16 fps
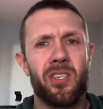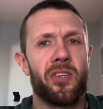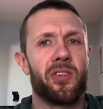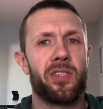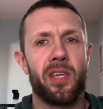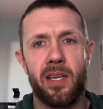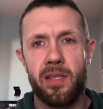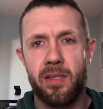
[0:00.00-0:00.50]
you're
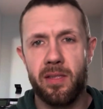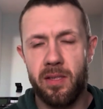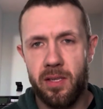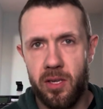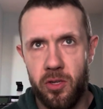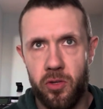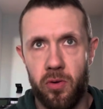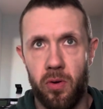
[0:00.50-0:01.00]
staying
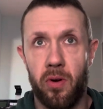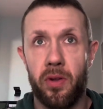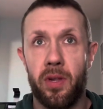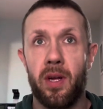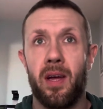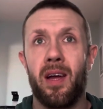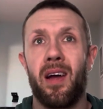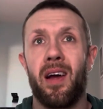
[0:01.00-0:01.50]
controlled.
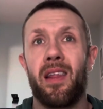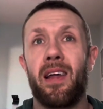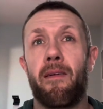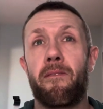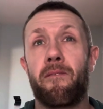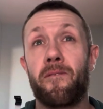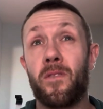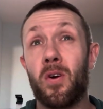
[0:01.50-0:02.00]

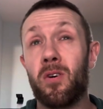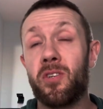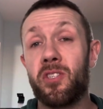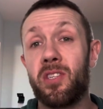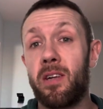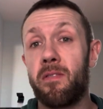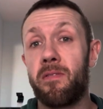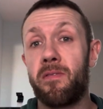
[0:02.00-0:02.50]
That first
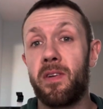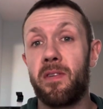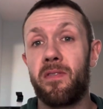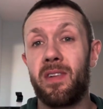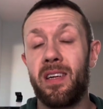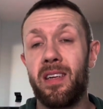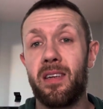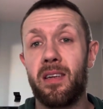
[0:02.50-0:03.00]
set of
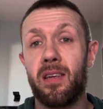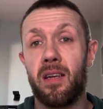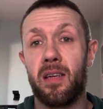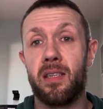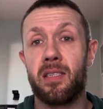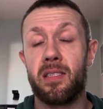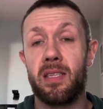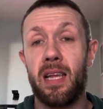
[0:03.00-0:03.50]
15
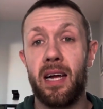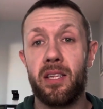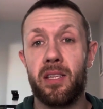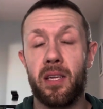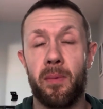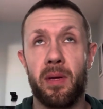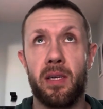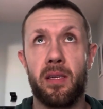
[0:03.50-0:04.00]

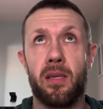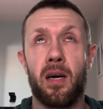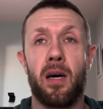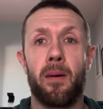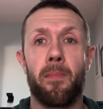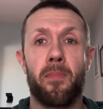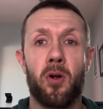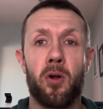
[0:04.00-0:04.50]

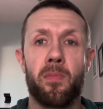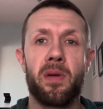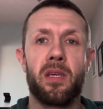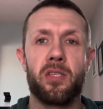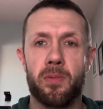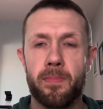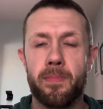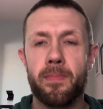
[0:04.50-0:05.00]

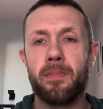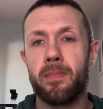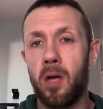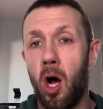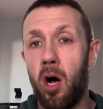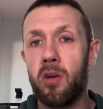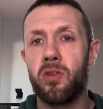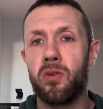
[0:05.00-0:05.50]
burpees,
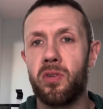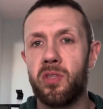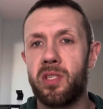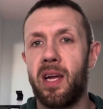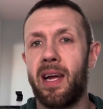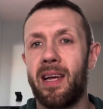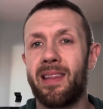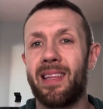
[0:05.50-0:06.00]
also
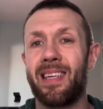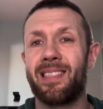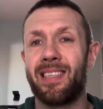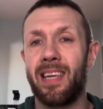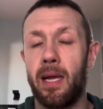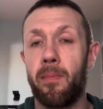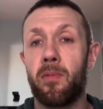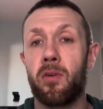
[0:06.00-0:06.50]
stay at that
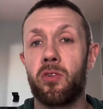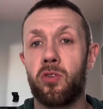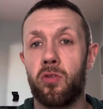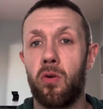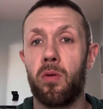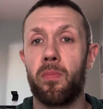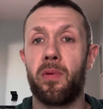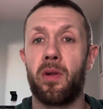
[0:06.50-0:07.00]
same
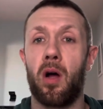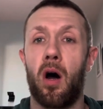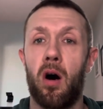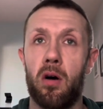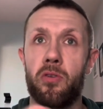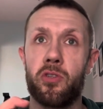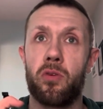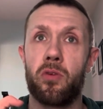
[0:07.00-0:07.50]
control, but
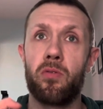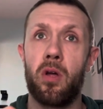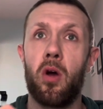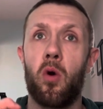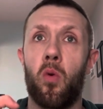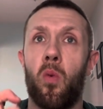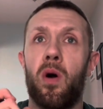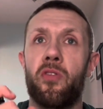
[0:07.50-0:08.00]
also know
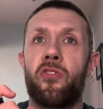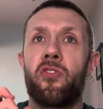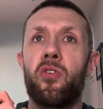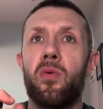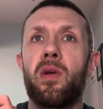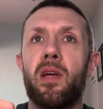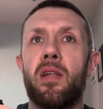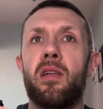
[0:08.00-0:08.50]
once
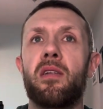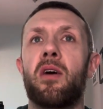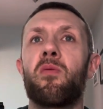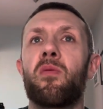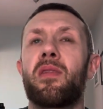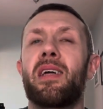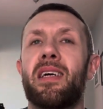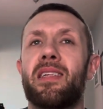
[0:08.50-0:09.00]
you get done
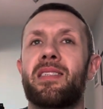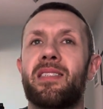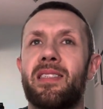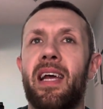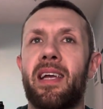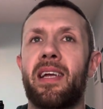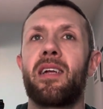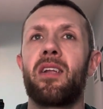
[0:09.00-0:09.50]
with that
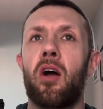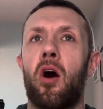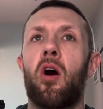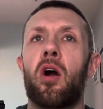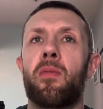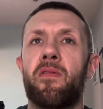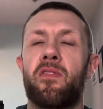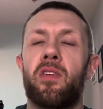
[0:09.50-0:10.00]
second
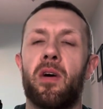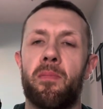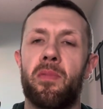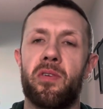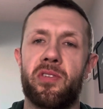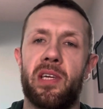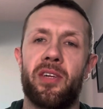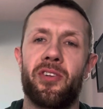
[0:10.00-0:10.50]
arm of
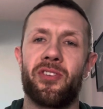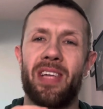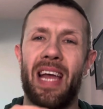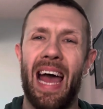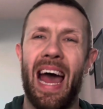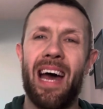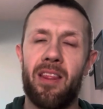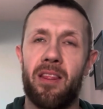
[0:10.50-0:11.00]
dumbbell snatches
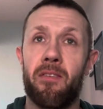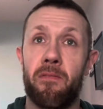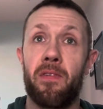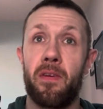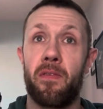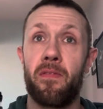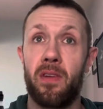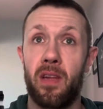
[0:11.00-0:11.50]
at the
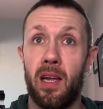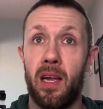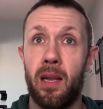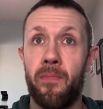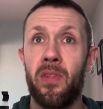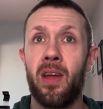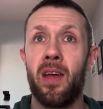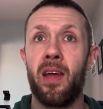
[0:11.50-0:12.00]

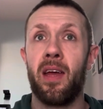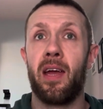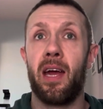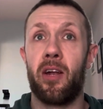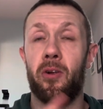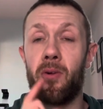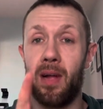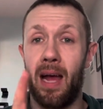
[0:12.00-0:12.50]
15,
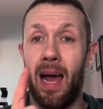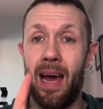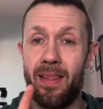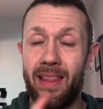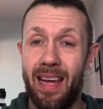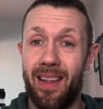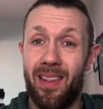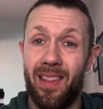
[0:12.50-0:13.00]
and you're at
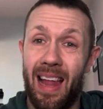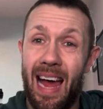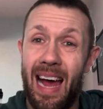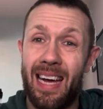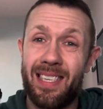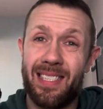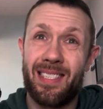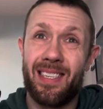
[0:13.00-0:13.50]
that
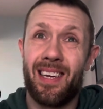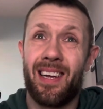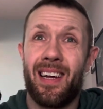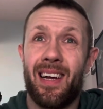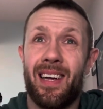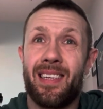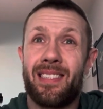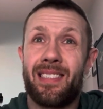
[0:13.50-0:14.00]
last
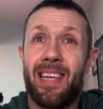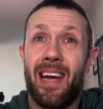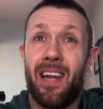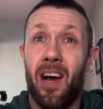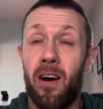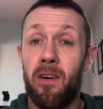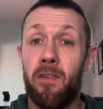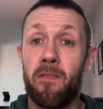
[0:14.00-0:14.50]
set
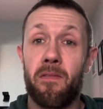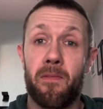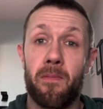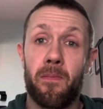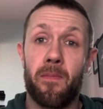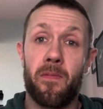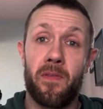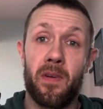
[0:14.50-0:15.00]
of
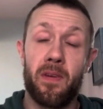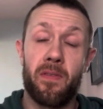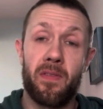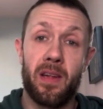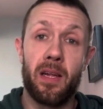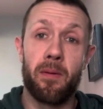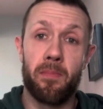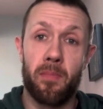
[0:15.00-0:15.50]

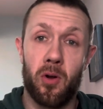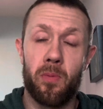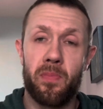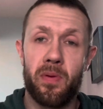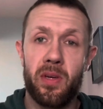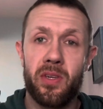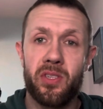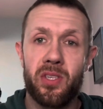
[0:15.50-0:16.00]
15
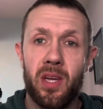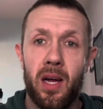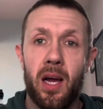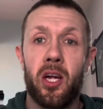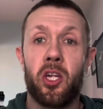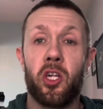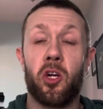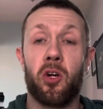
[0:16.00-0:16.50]
burpees,
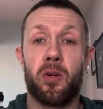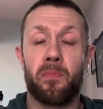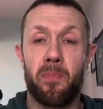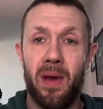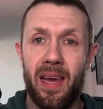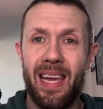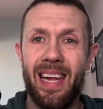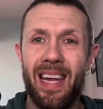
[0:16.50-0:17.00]
you're
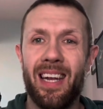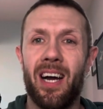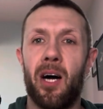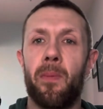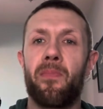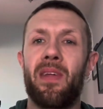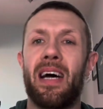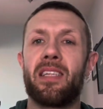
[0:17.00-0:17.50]
picking
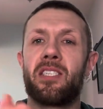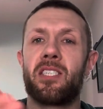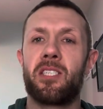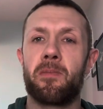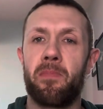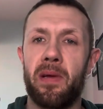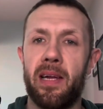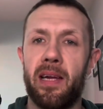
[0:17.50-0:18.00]
up that
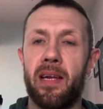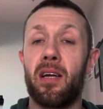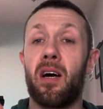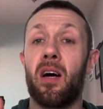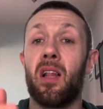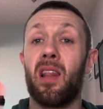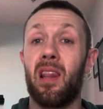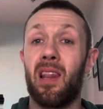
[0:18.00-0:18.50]
speed
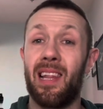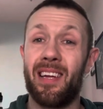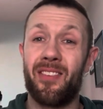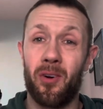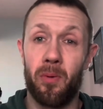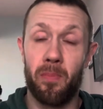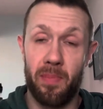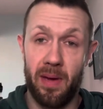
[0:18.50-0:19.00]
a
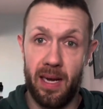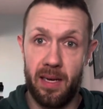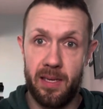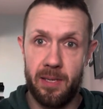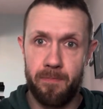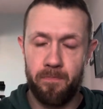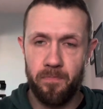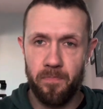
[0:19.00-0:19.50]
little
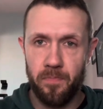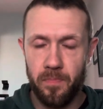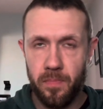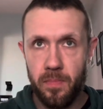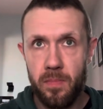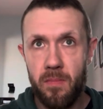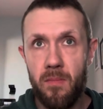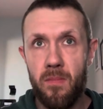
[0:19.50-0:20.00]
bit.
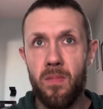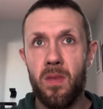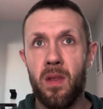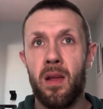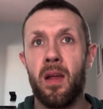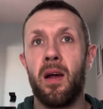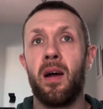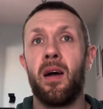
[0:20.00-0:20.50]

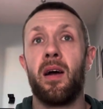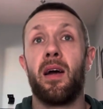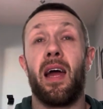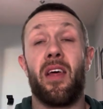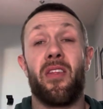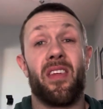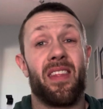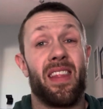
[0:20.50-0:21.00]

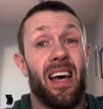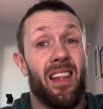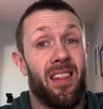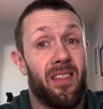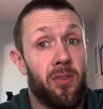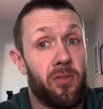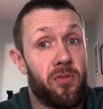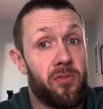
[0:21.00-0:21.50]
And then
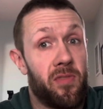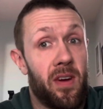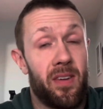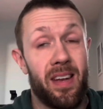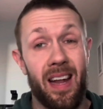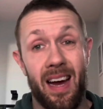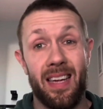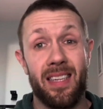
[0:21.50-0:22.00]
those round
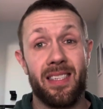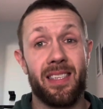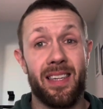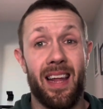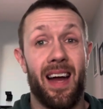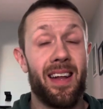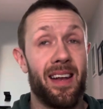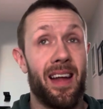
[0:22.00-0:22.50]
of 9s, the
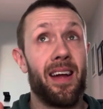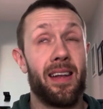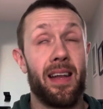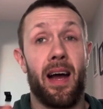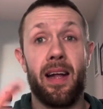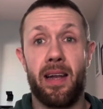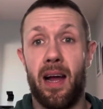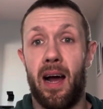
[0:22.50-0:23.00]
9, 9,
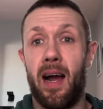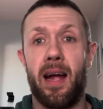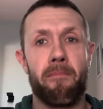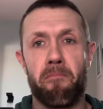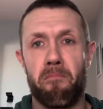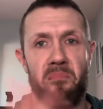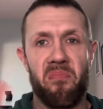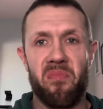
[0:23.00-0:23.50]
9,
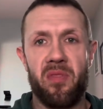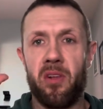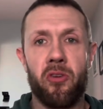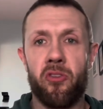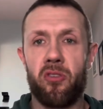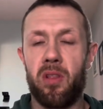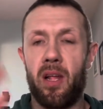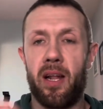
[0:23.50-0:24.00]
9, you
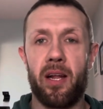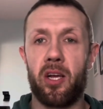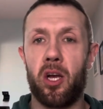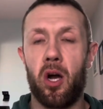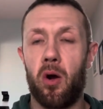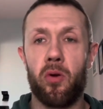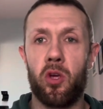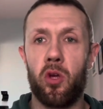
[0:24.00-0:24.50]
just let it
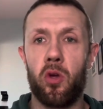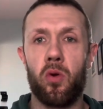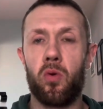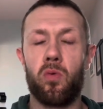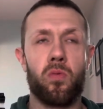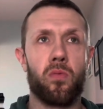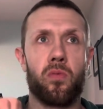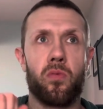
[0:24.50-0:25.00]
go.
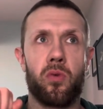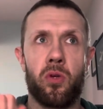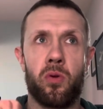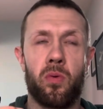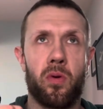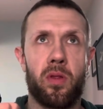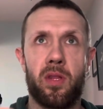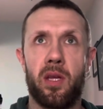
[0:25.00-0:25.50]
You
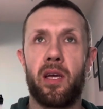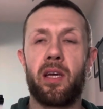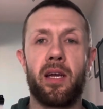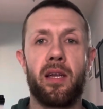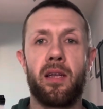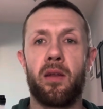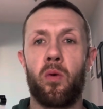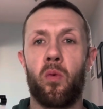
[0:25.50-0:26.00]
were
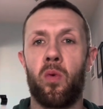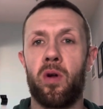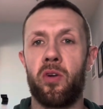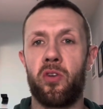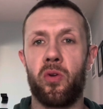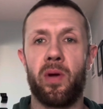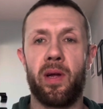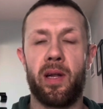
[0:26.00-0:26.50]
thinking we're
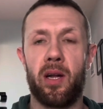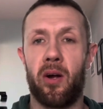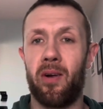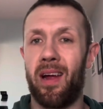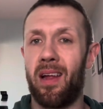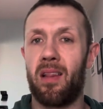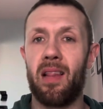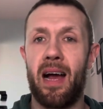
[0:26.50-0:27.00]
doing our
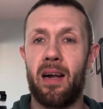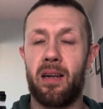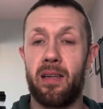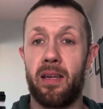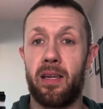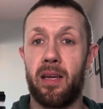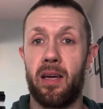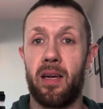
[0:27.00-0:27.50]

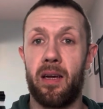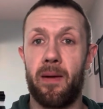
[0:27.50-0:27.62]
alactic